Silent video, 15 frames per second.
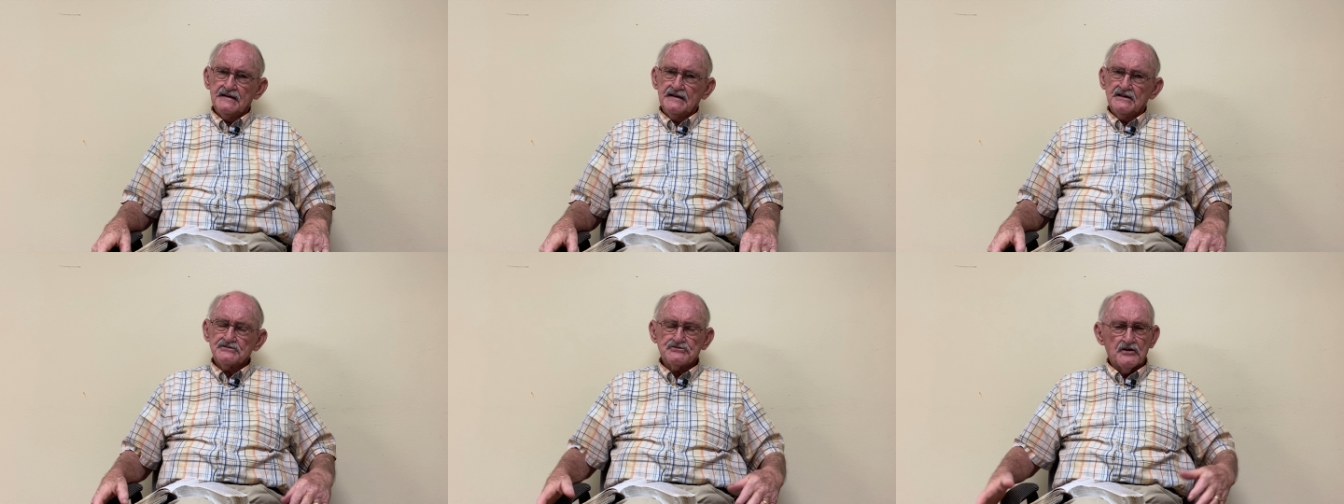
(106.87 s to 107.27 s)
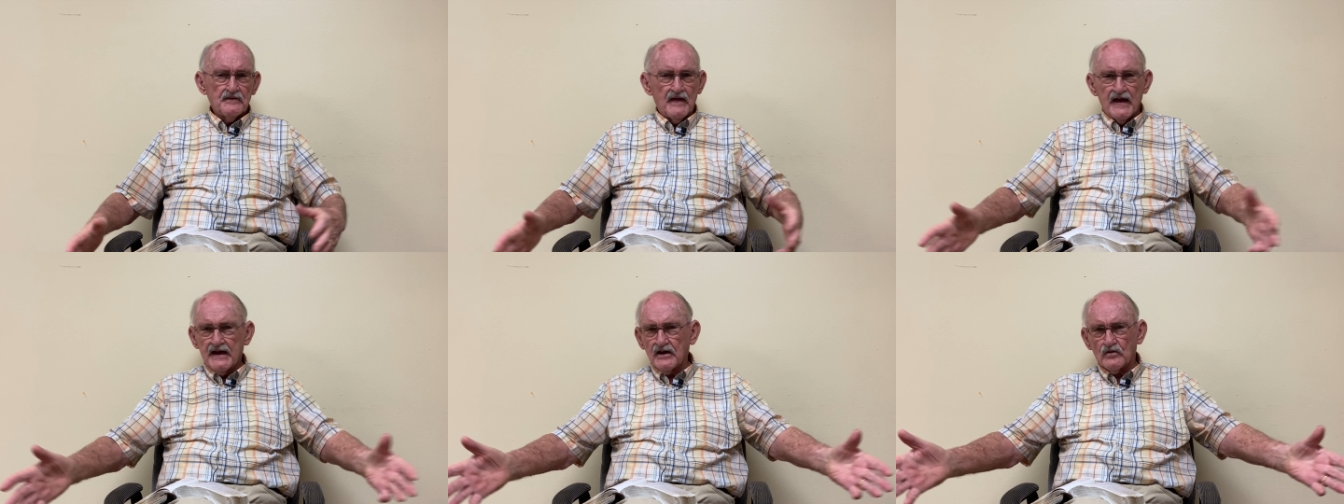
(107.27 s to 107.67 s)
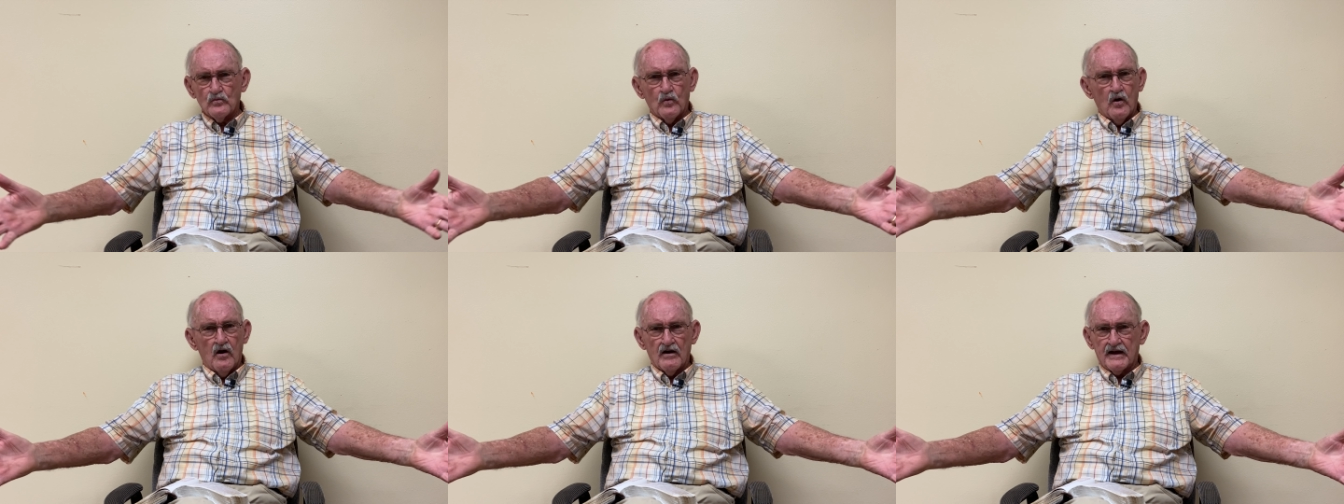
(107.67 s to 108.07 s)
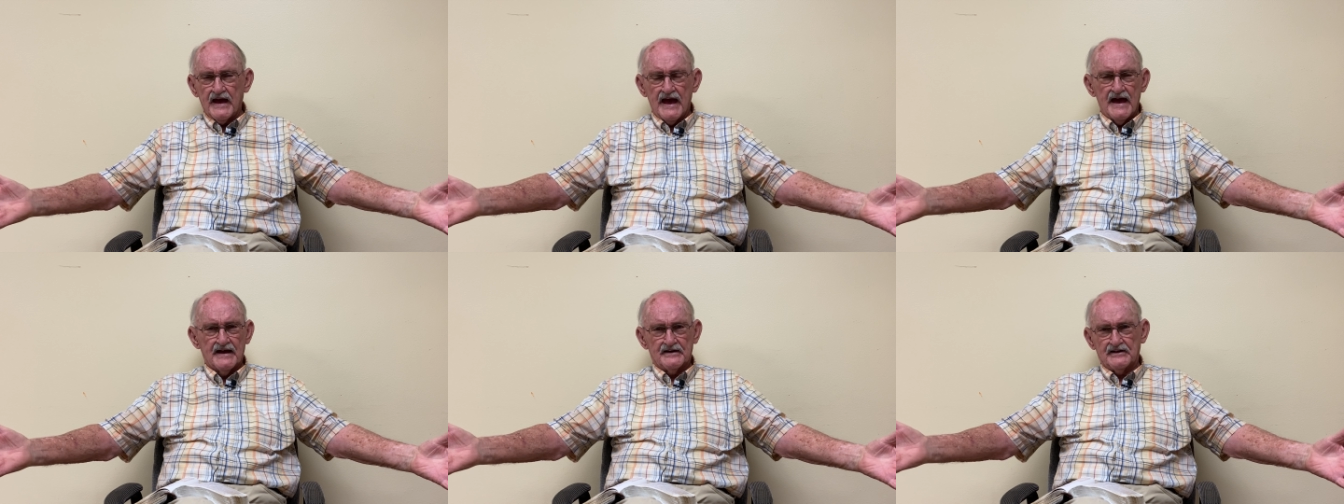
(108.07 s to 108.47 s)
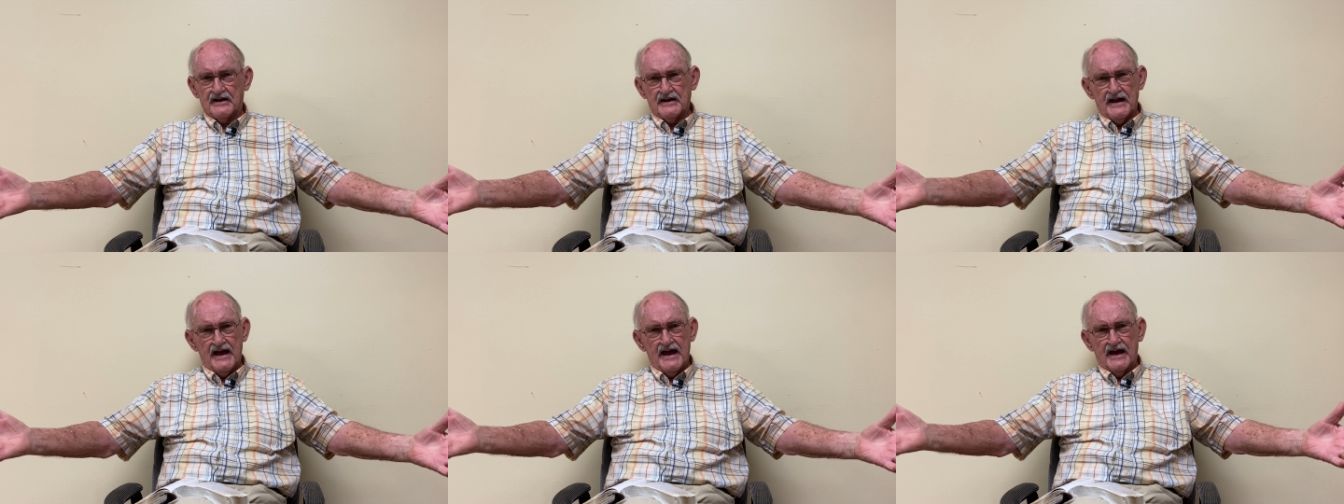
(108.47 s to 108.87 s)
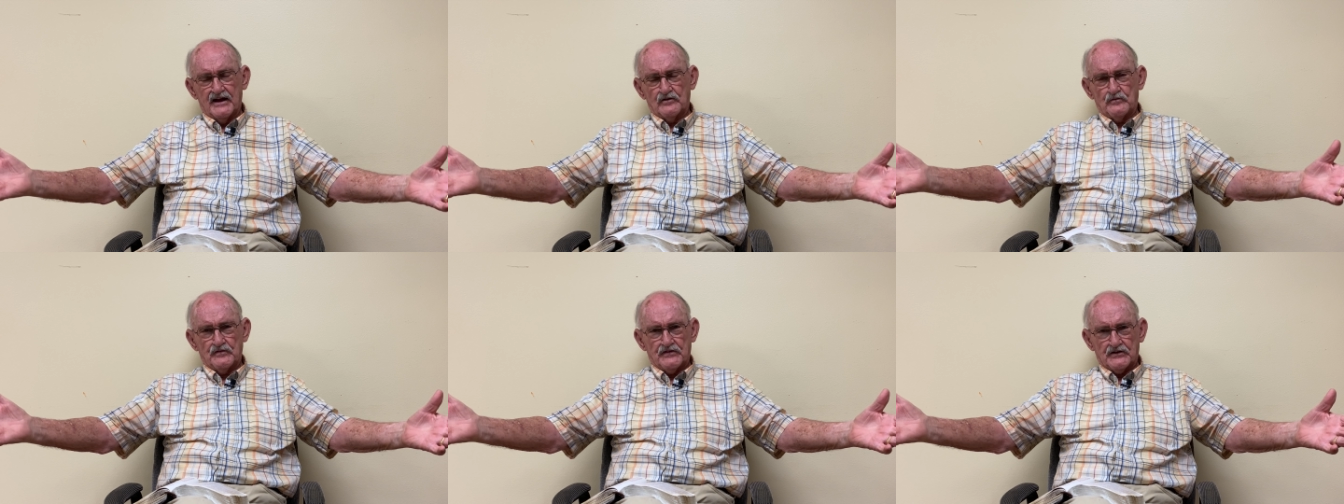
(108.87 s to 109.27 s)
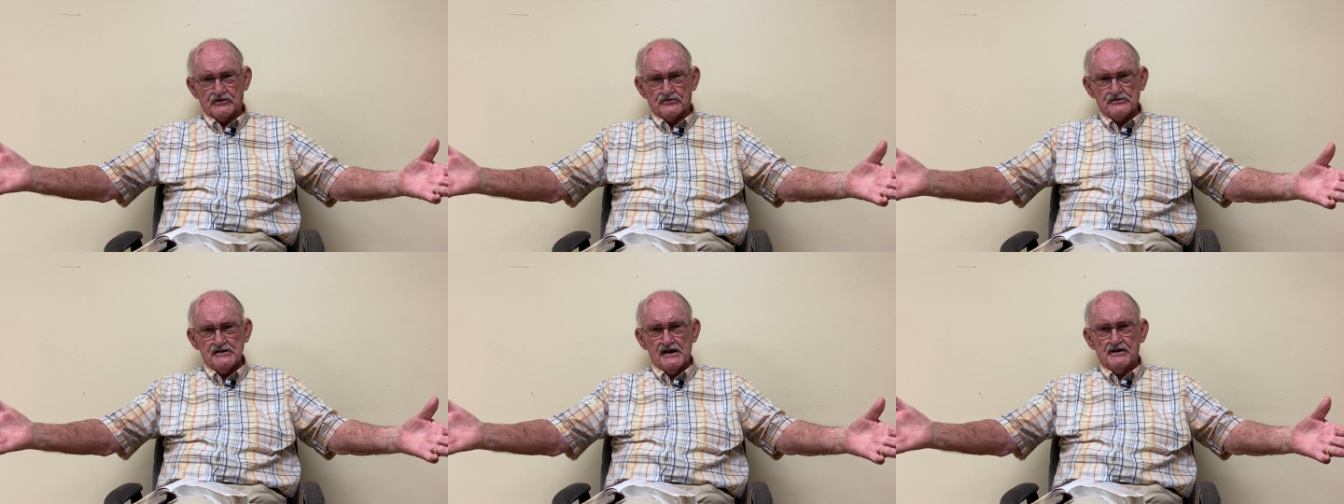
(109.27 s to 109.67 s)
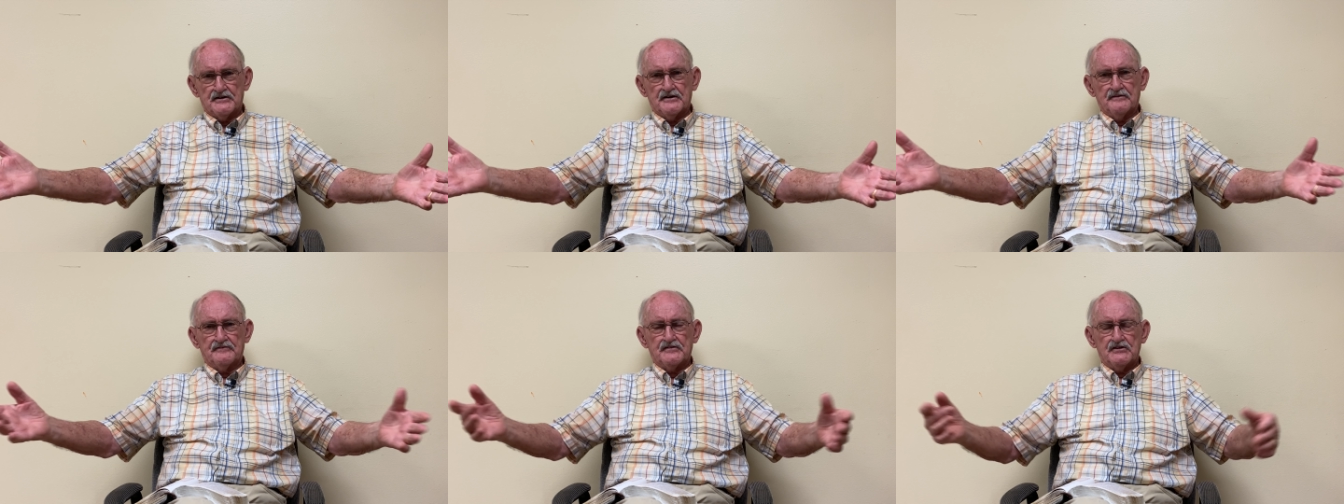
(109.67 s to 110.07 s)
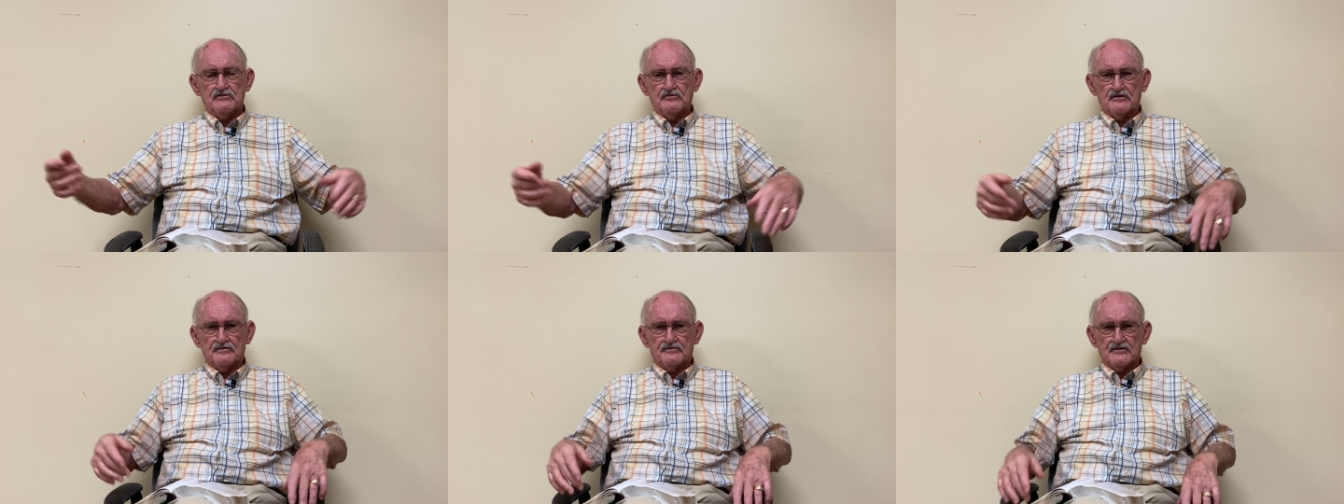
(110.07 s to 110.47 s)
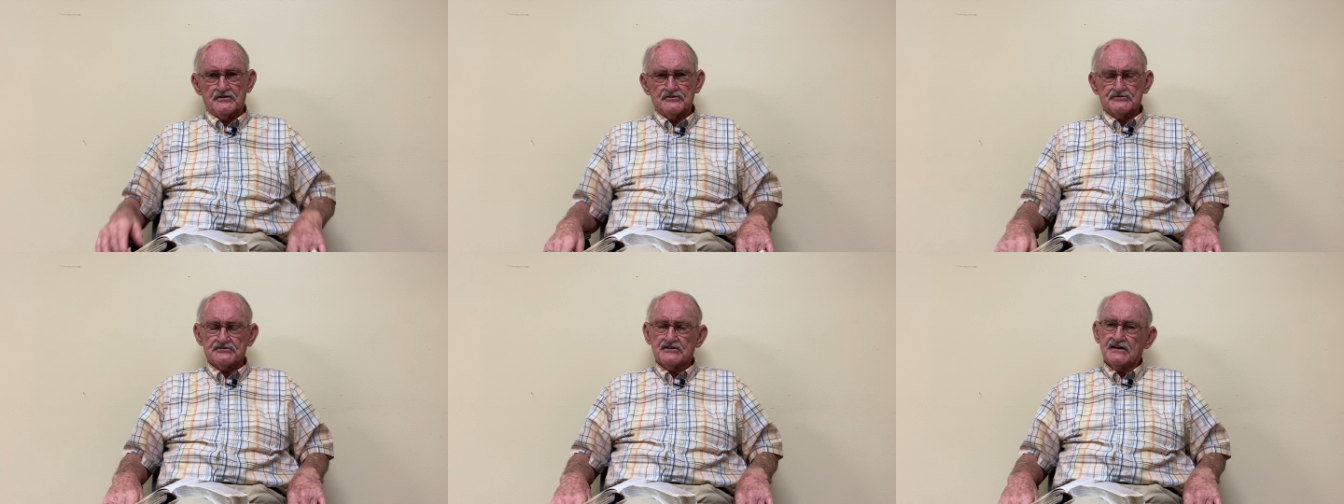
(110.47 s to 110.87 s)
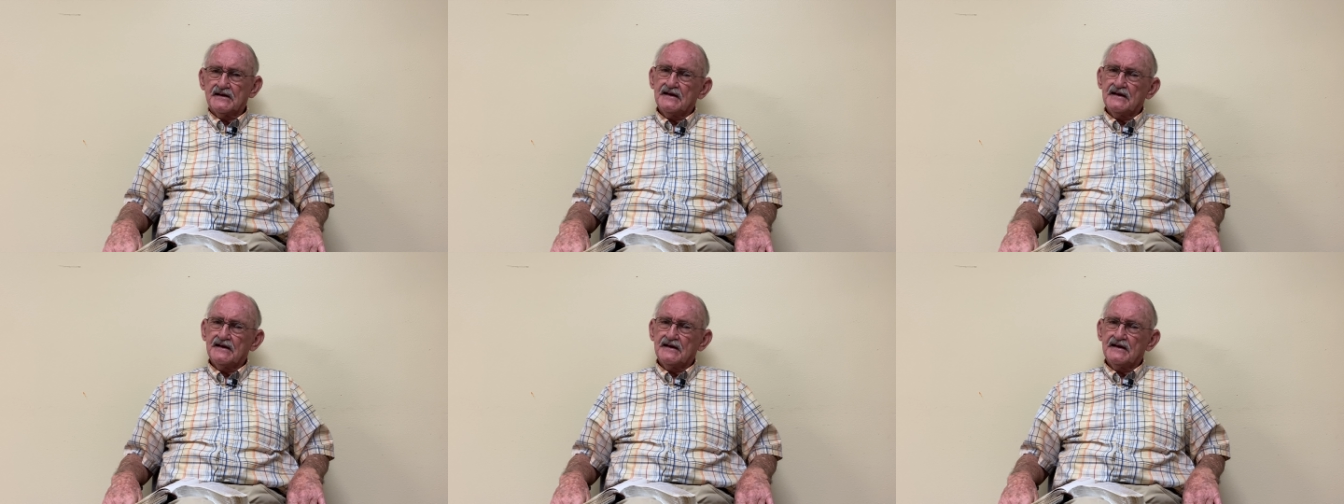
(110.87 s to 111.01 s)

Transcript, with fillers: So they can walk hand in hand with the creator of the universe.